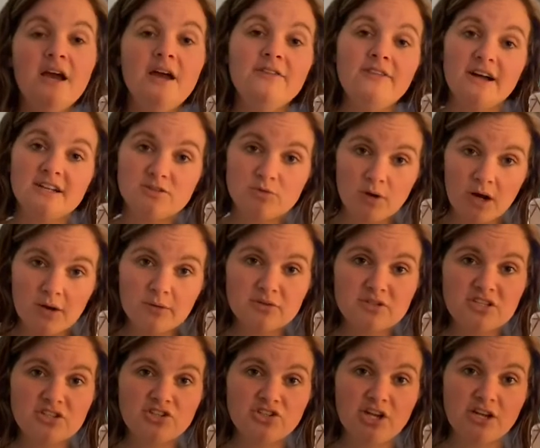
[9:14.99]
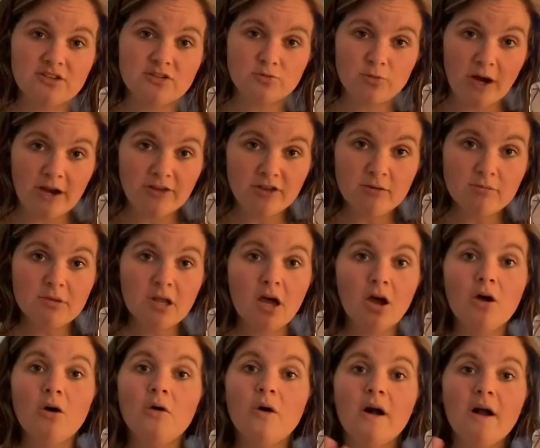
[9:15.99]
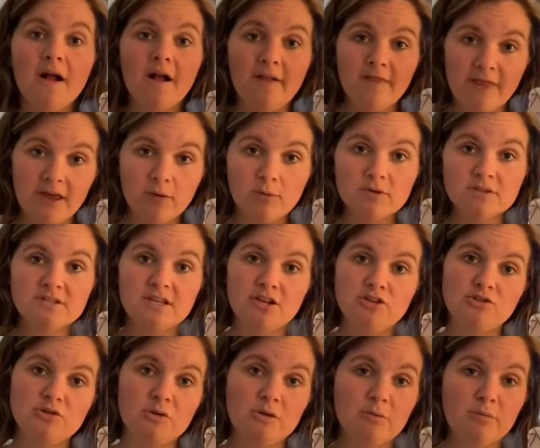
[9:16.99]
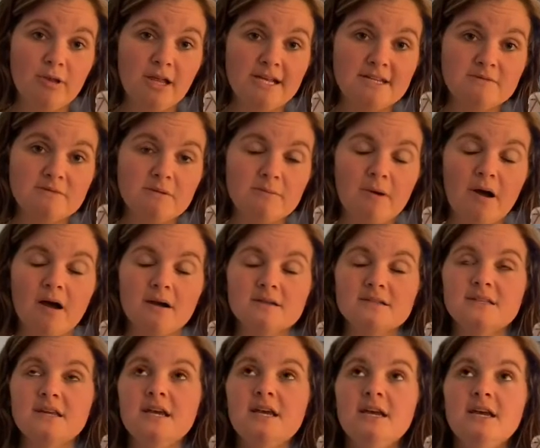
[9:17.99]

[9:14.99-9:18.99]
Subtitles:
that's where I would suggest rate them low and they will send you a replacement box.